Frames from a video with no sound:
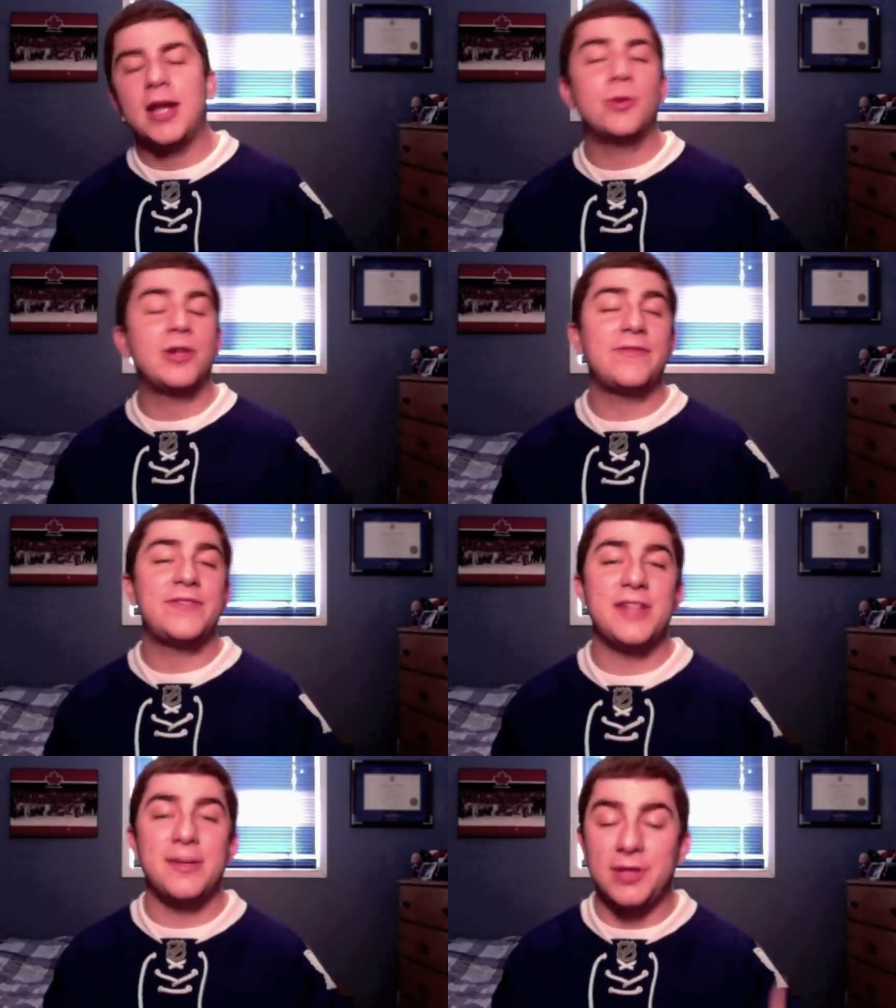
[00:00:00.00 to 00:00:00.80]
I would love
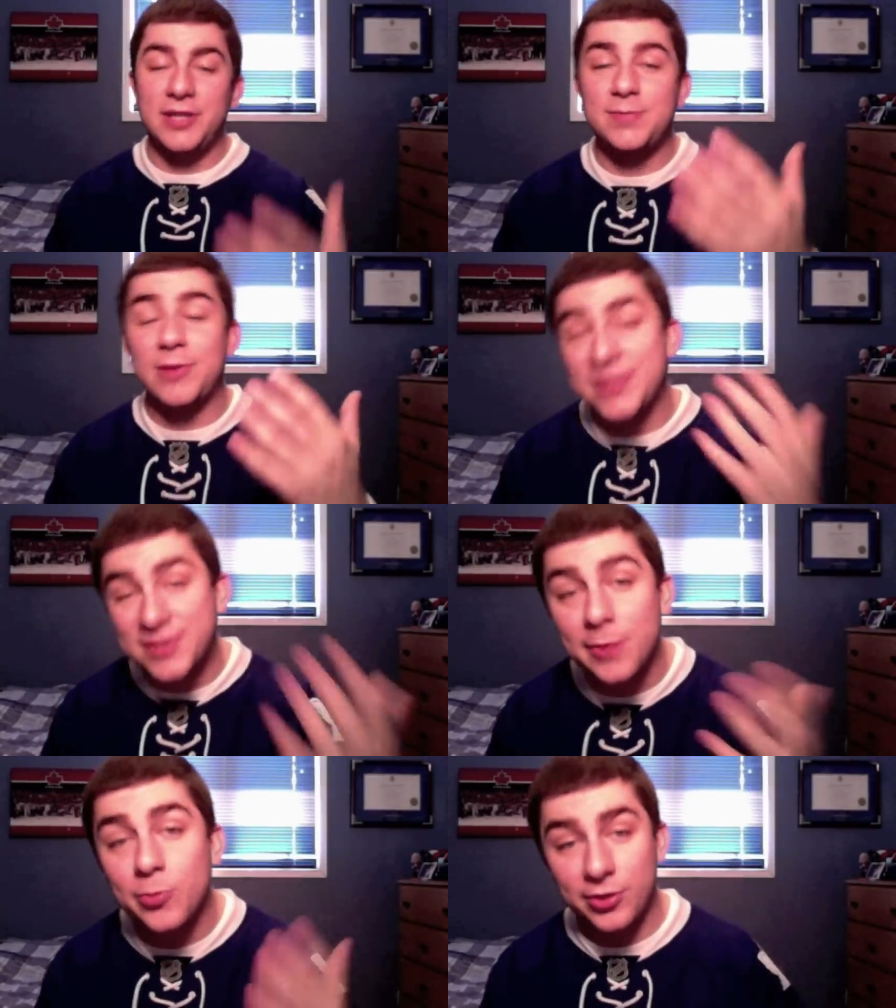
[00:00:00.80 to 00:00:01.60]
to see him at least play
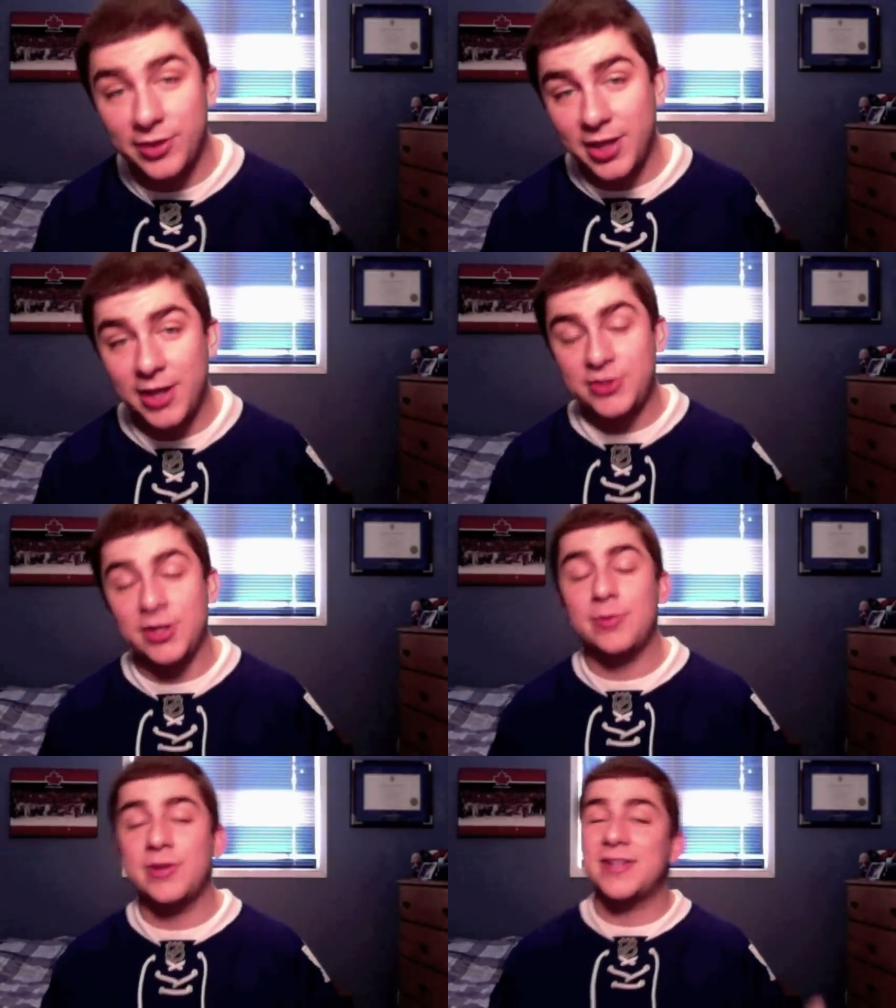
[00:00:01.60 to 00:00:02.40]
somewhere in the
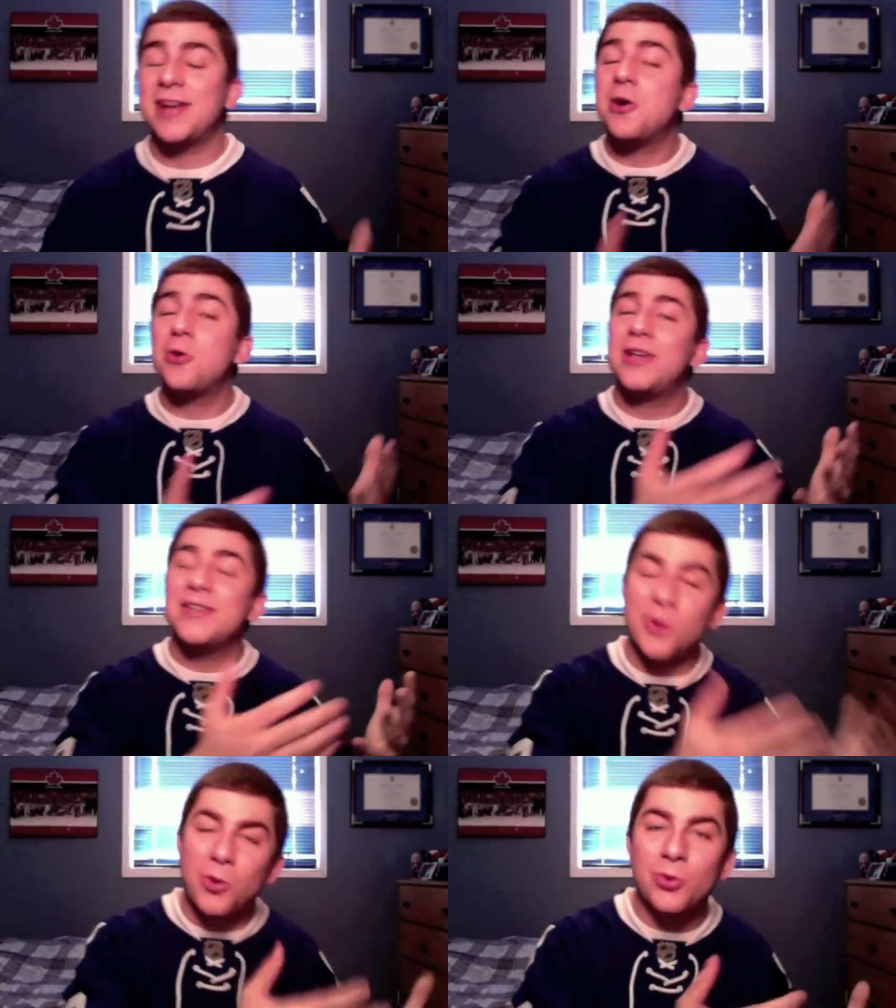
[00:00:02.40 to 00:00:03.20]
NHL because I know
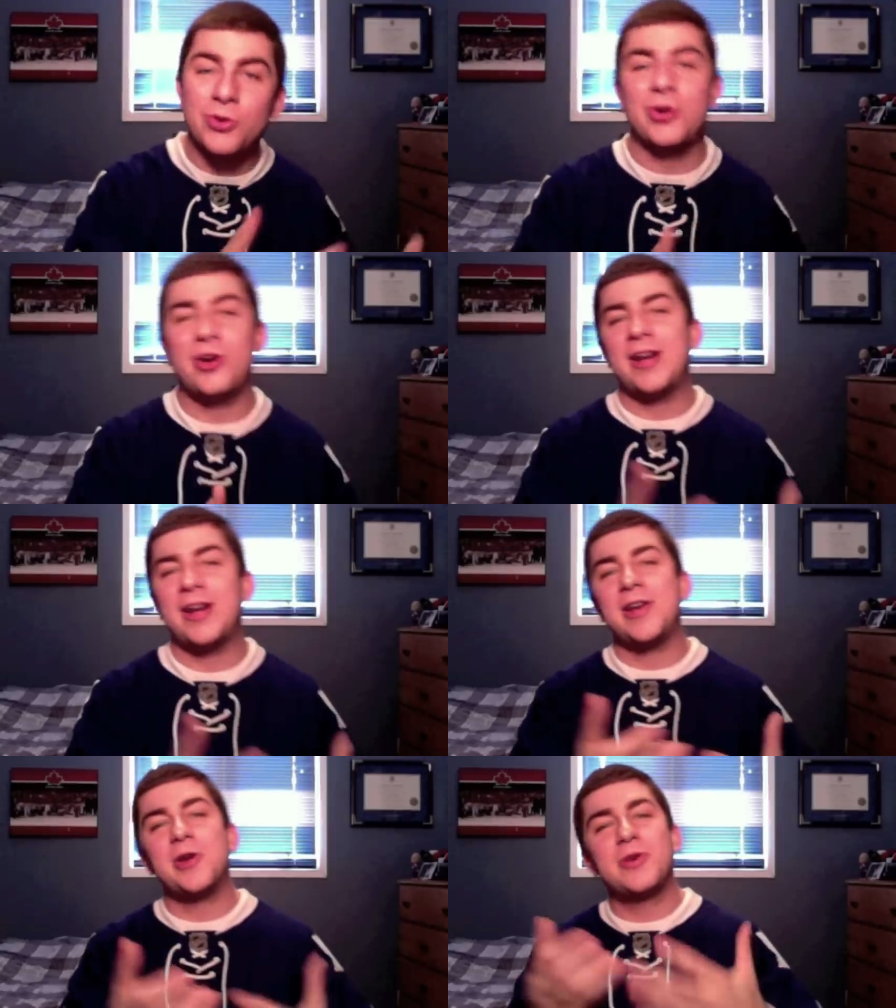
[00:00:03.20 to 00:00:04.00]
he's older and
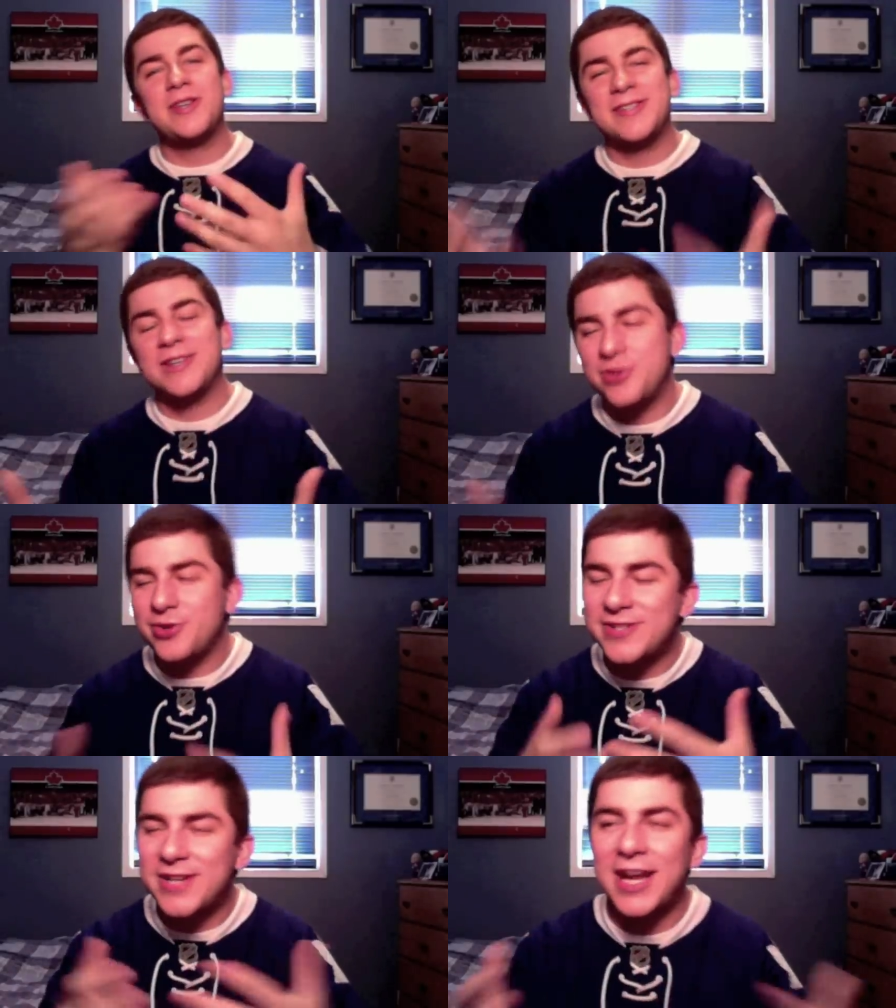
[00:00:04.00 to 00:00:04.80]
I know he's
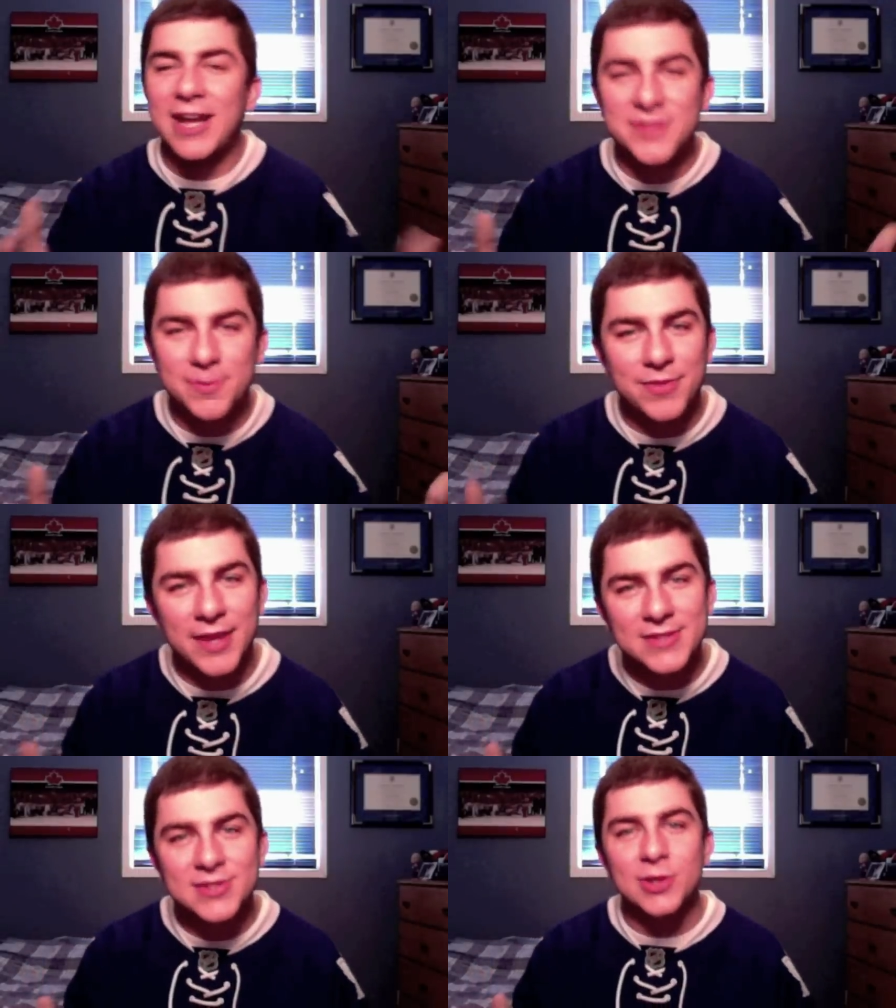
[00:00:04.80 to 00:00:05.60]
injured. He's got to have some
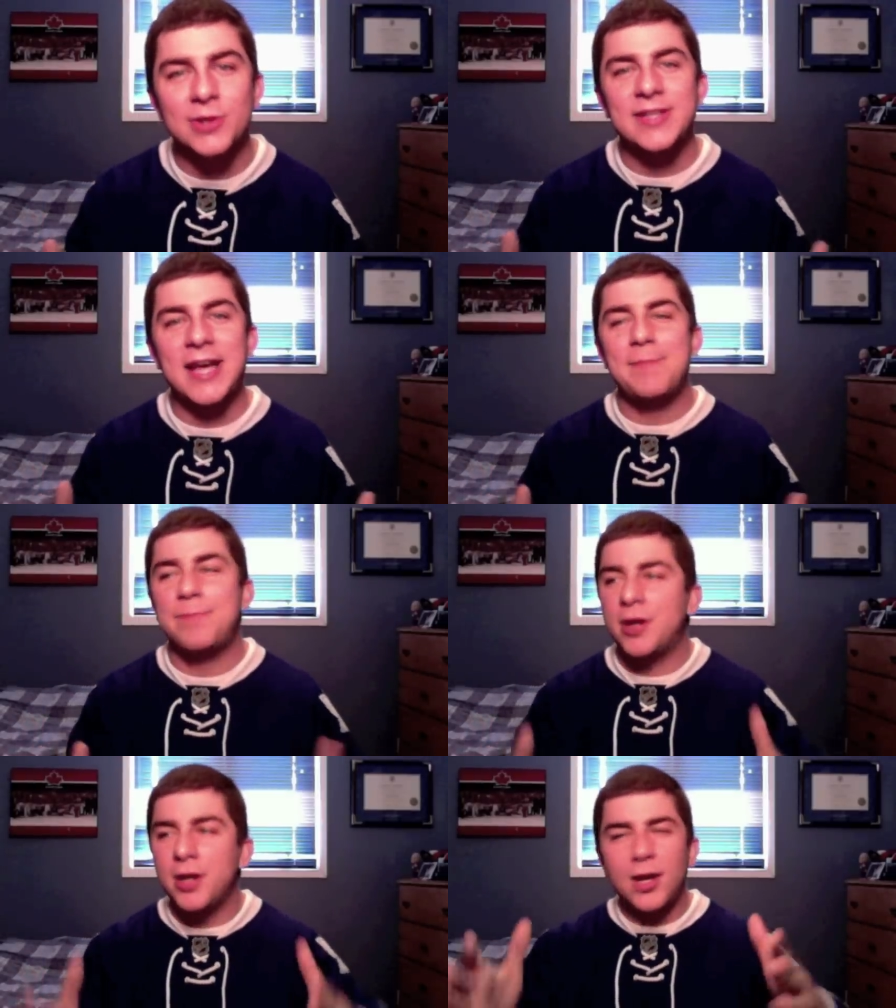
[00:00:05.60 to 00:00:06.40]
things looked at,
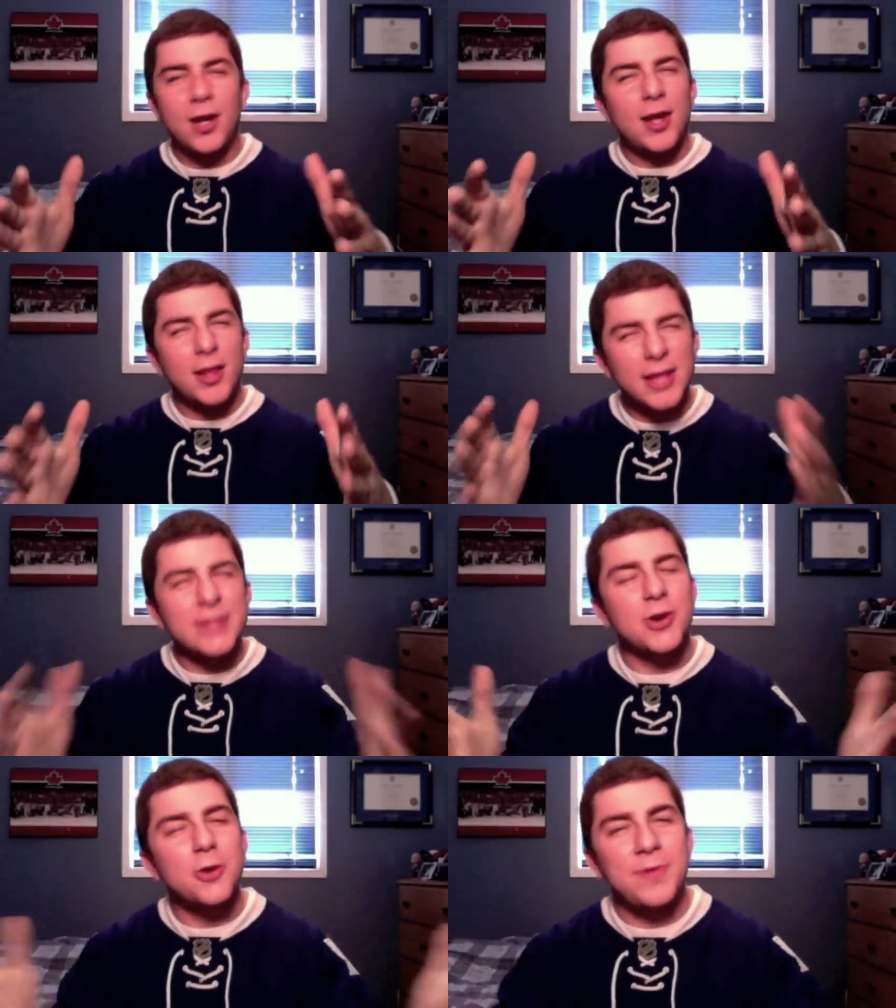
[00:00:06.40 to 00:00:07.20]
but
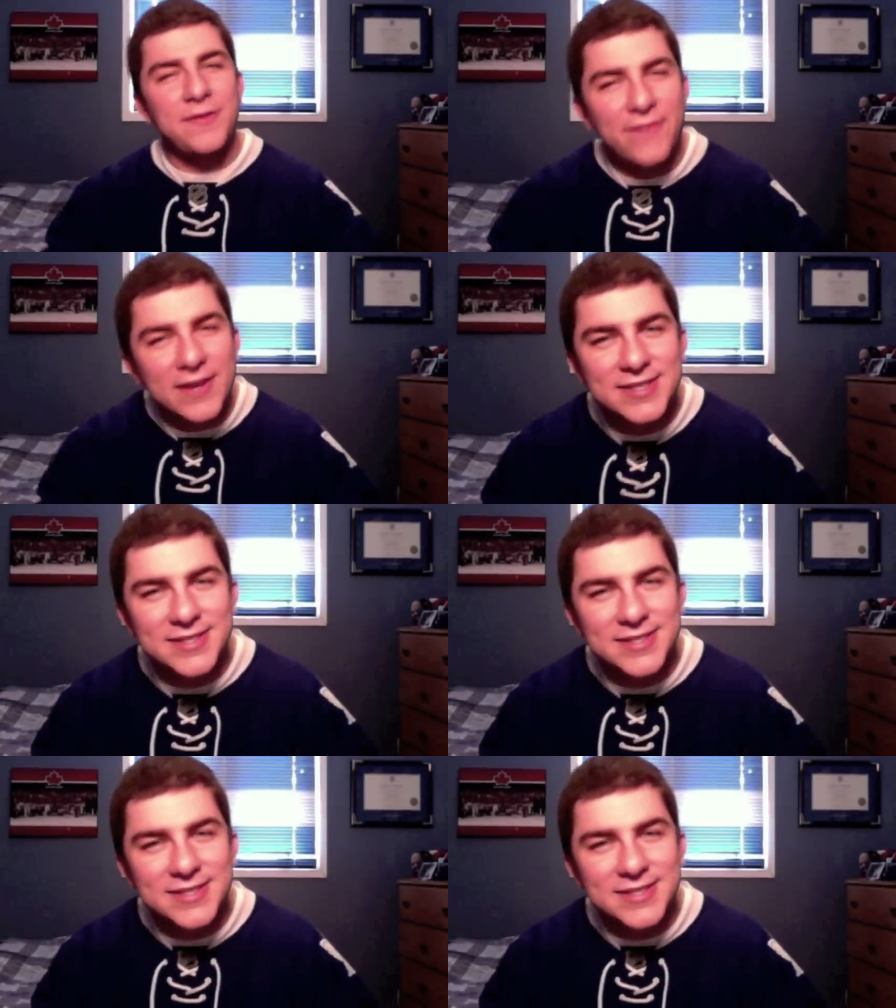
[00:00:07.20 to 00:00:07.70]
Let's hope he fixes